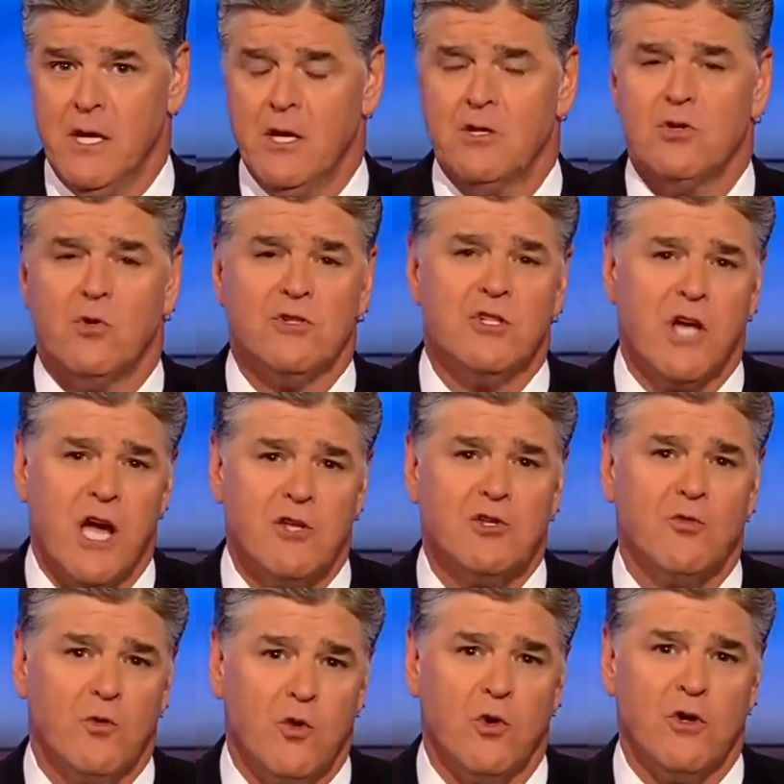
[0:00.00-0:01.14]
So Assange,
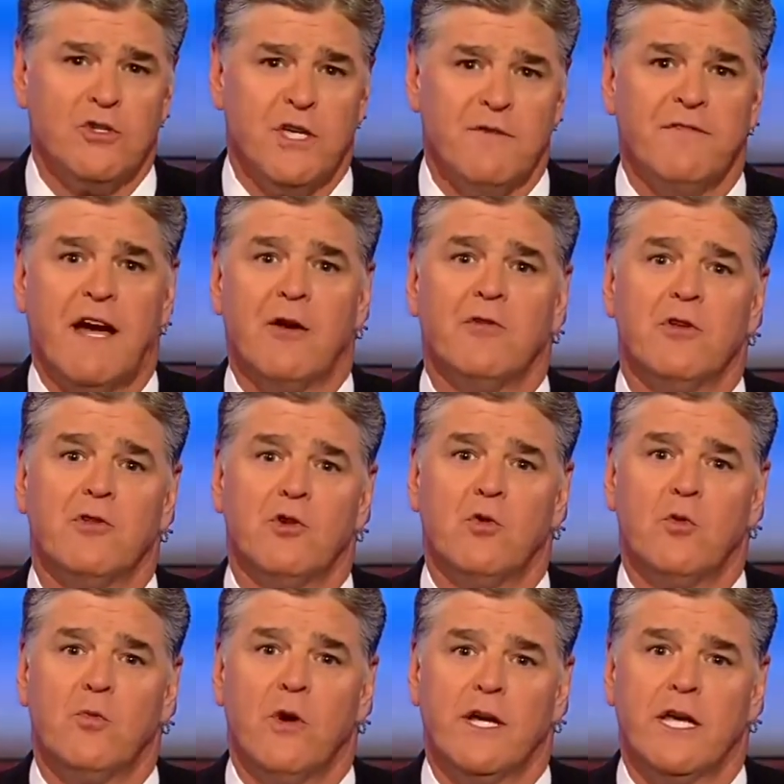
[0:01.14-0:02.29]
of course, he founded the
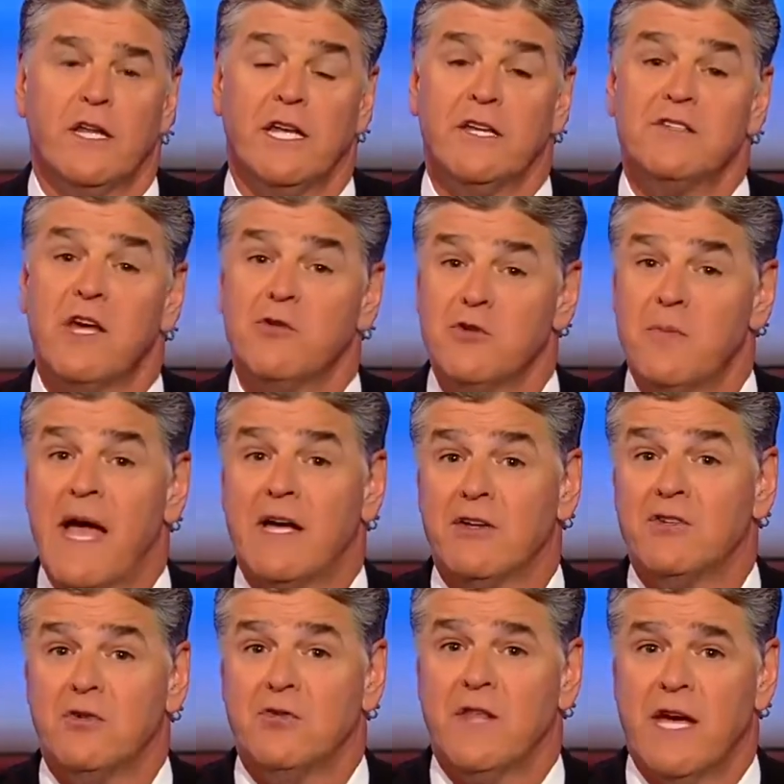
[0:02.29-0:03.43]
group WikiLeaks. That was back in
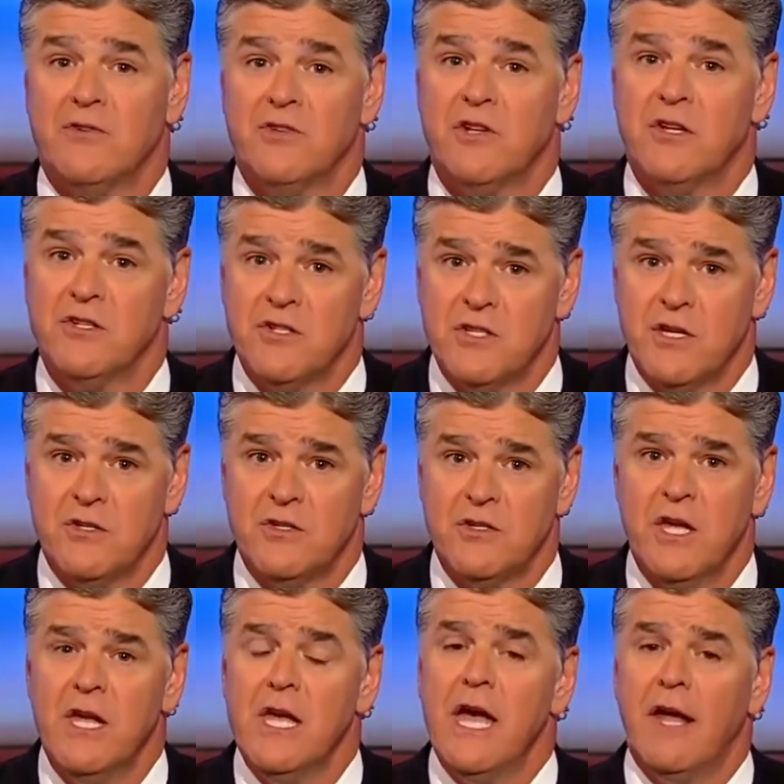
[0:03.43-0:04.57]
2006.
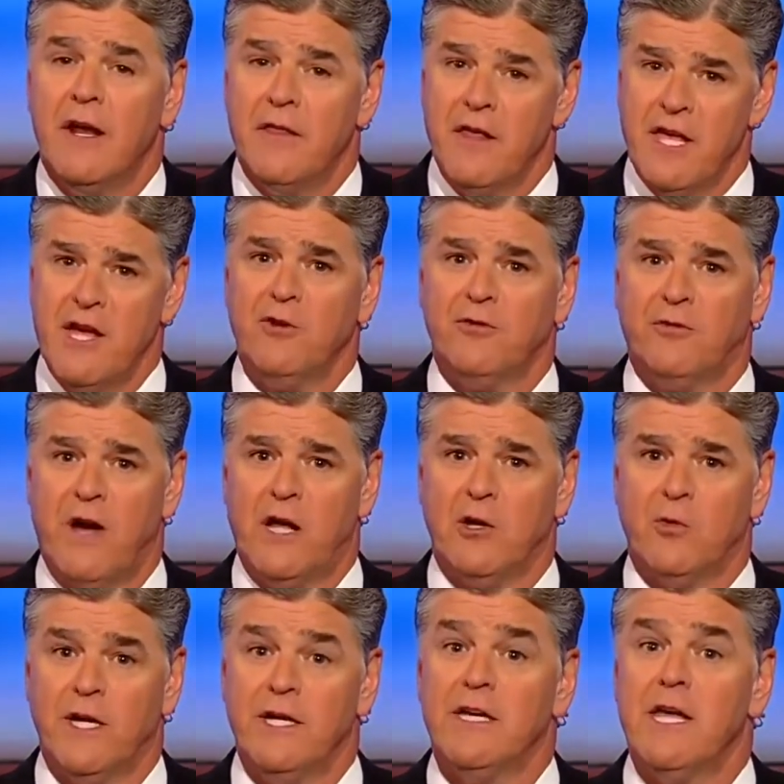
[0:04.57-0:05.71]
And in the years
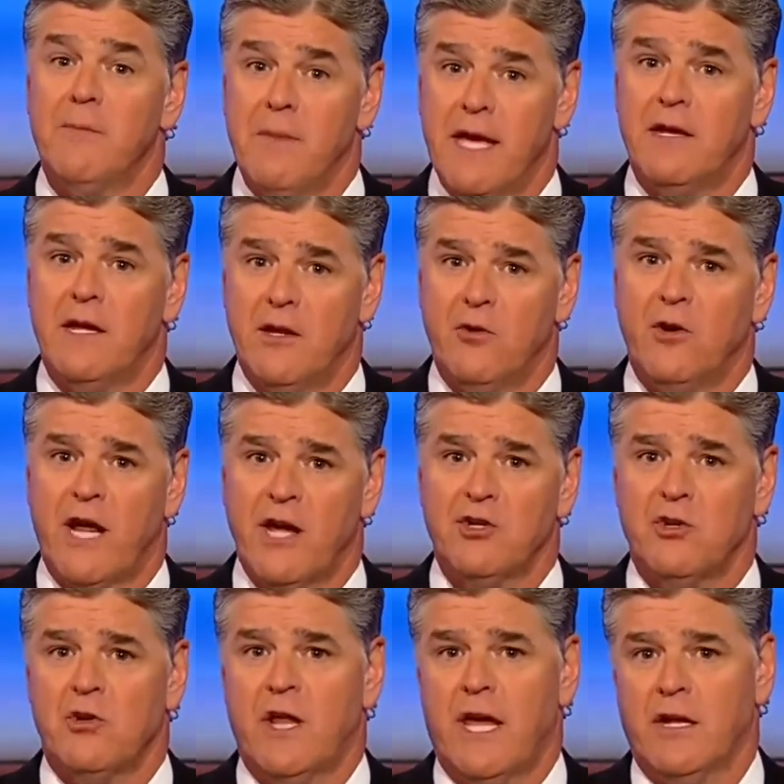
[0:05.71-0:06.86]
following, he made
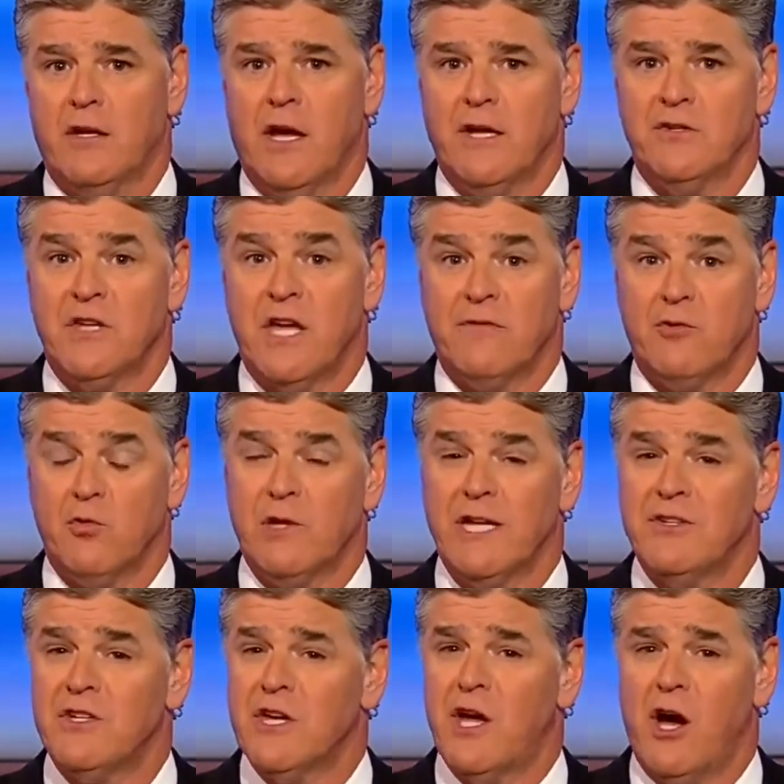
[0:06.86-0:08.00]
international headlines after releasing